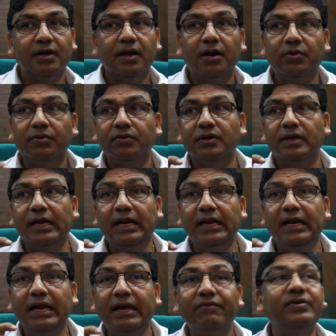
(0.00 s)
And
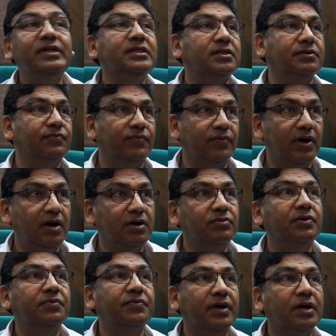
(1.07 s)
11th vow
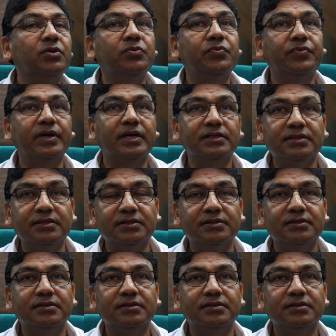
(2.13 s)
of Anuvrat